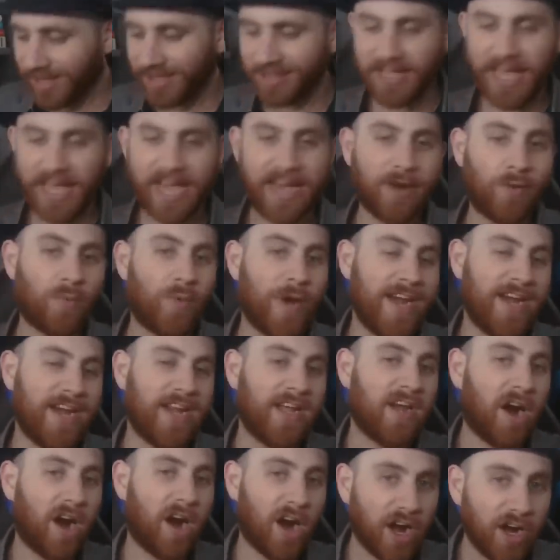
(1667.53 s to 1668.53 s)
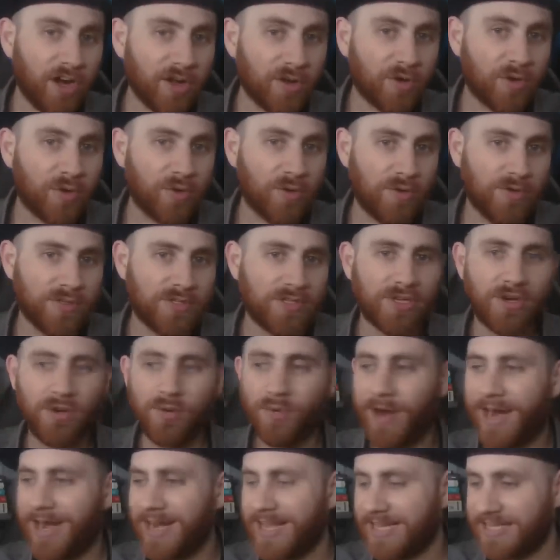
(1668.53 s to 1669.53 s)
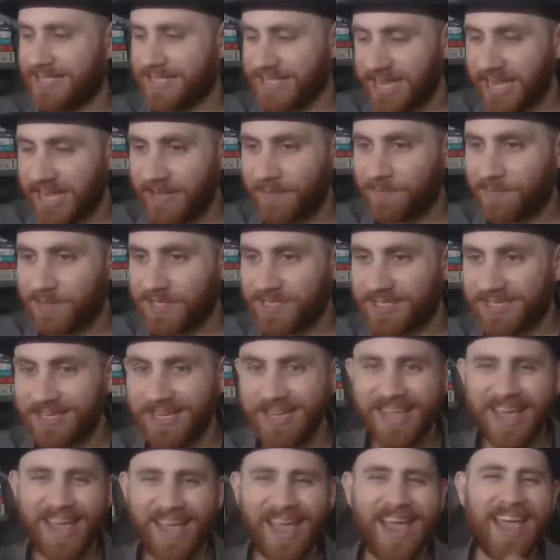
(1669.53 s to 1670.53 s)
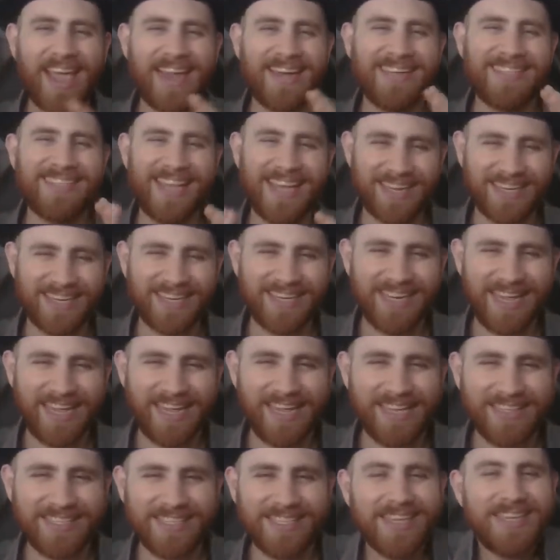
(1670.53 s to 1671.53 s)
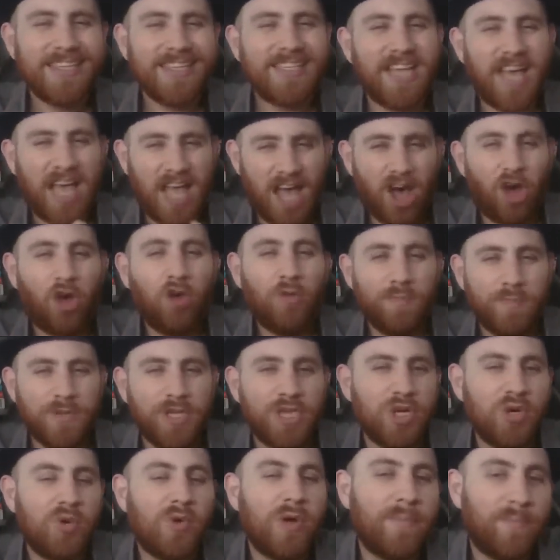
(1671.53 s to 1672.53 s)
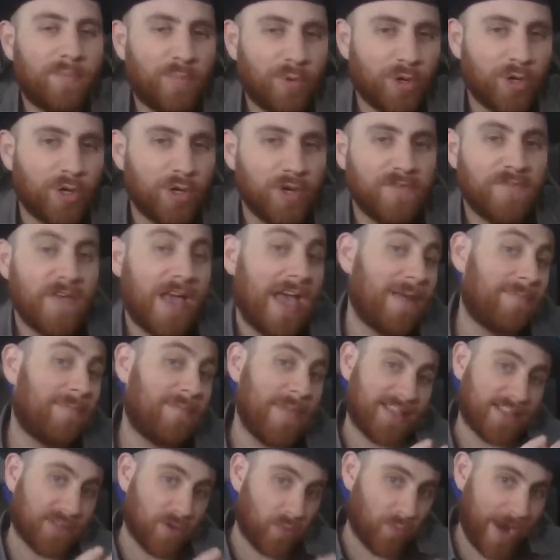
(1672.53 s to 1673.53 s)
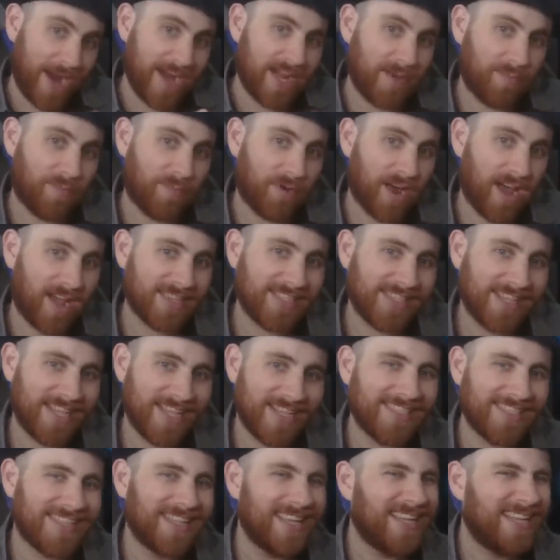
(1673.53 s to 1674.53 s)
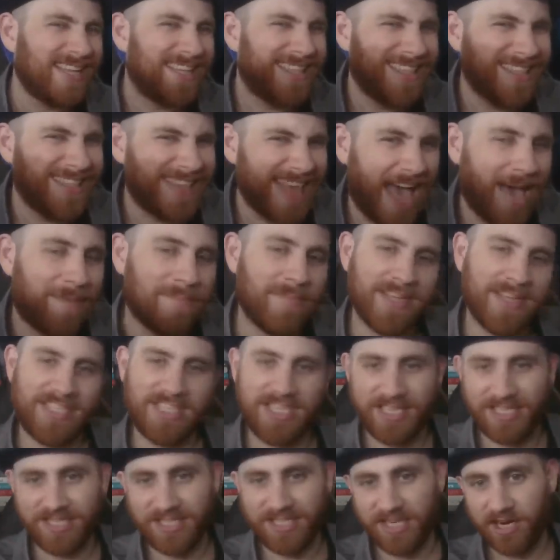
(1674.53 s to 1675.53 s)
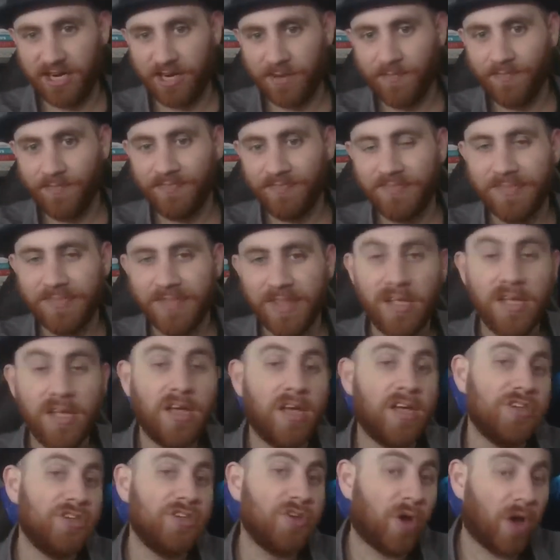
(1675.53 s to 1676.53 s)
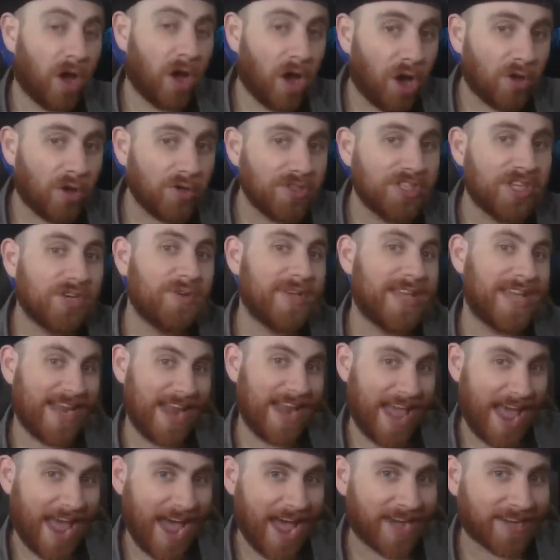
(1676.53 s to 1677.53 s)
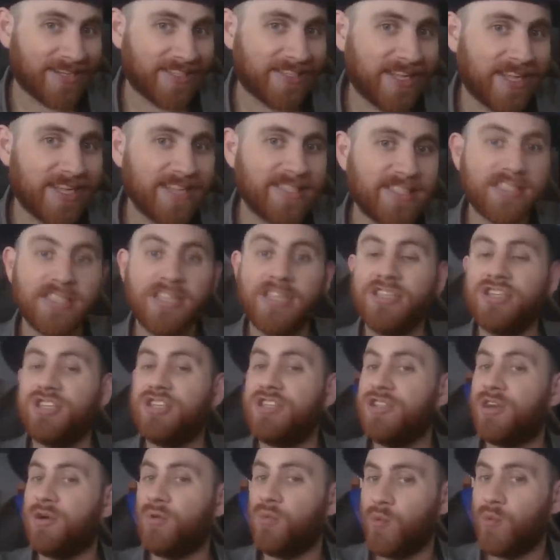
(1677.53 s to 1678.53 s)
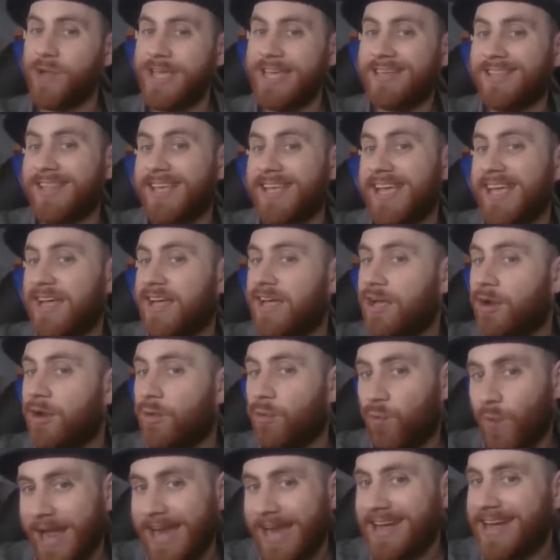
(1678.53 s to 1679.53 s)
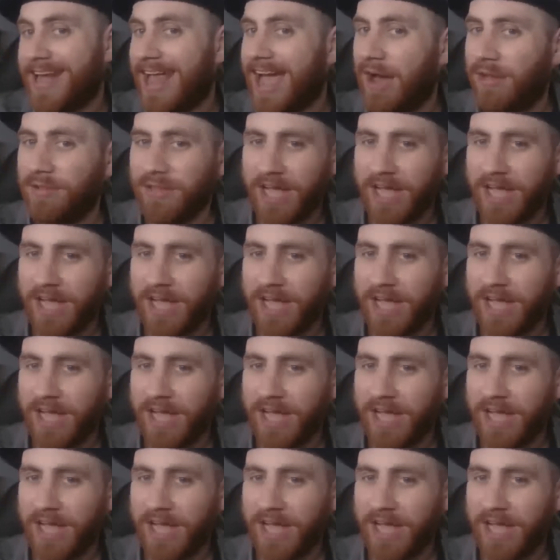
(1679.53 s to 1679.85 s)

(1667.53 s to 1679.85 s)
like writing articles, writing tips, and techniques to help you improve and make the writing process that much easier. You'll also get access to the weekly Right Now